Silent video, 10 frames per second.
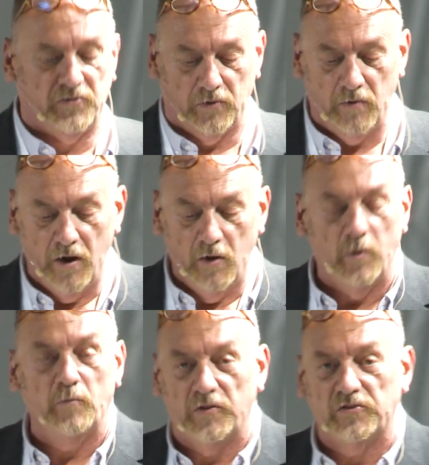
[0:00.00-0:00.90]
to
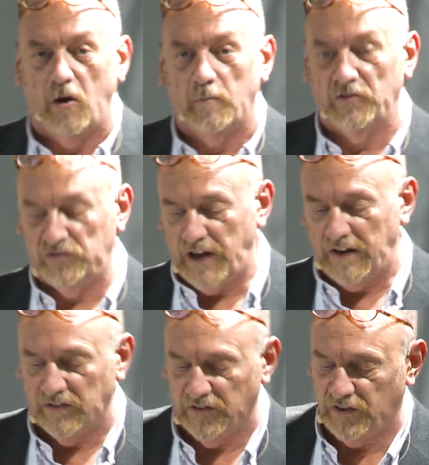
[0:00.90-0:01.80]
with common
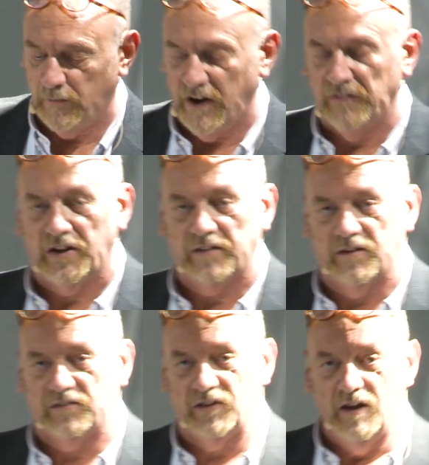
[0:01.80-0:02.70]
standards. I mean, I think
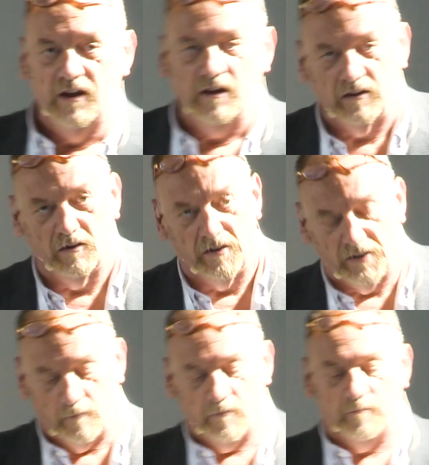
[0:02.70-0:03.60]
that a
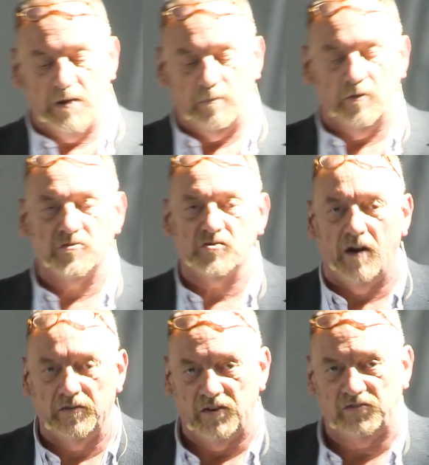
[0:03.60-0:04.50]
number of people who've
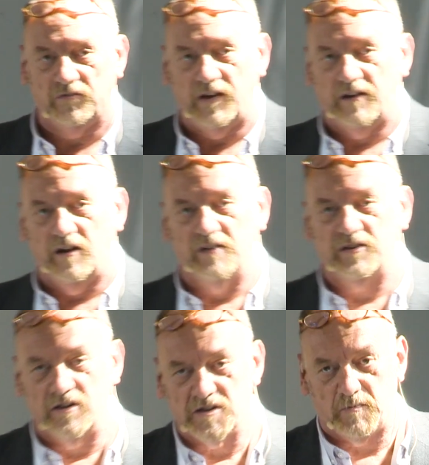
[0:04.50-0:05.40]
tried this have had
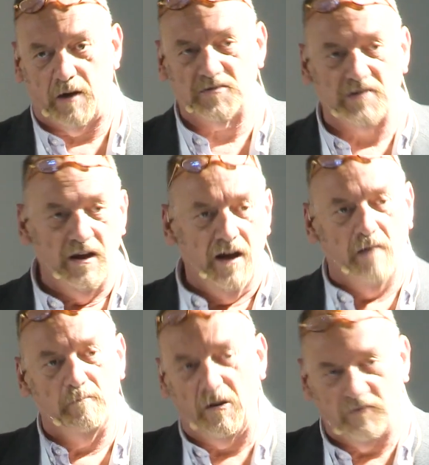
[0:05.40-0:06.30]
ideas perhaps
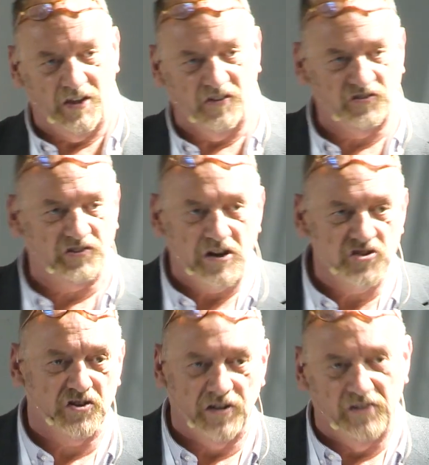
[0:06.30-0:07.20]
above their
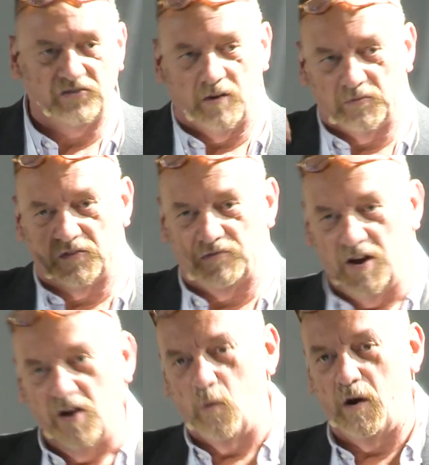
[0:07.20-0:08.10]
station in terms of
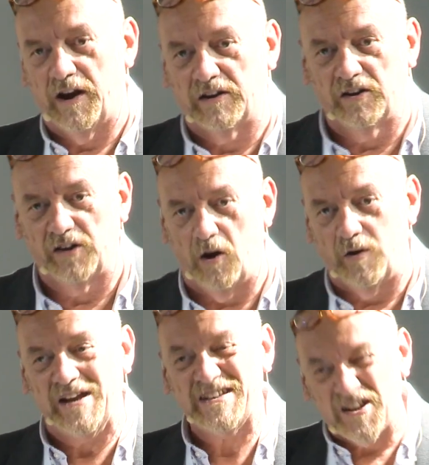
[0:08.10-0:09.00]
where it can go,
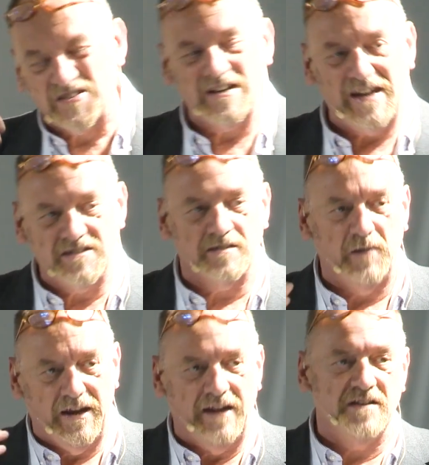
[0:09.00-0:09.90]
and it does need to
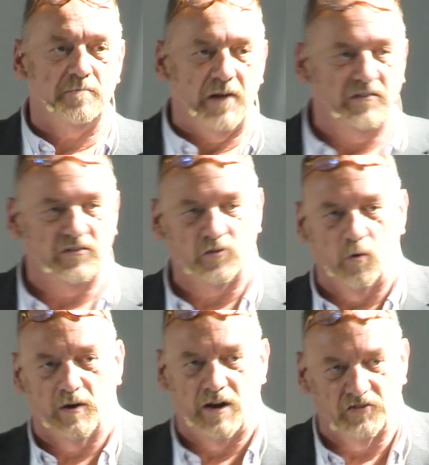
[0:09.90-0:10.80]
be an independent
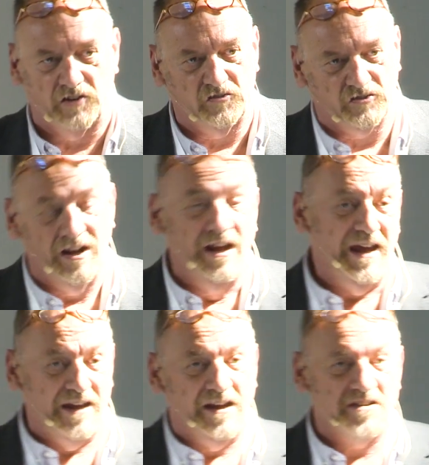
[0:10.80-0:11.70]
organisation.
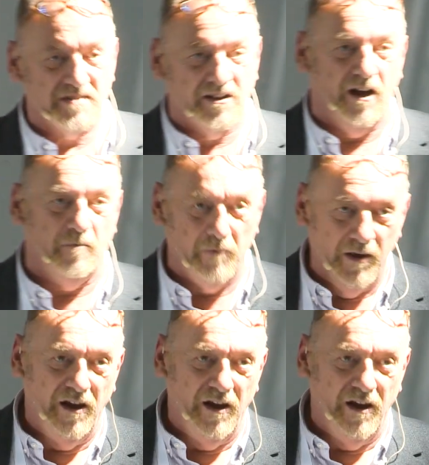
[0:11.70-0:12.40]
It needs to come,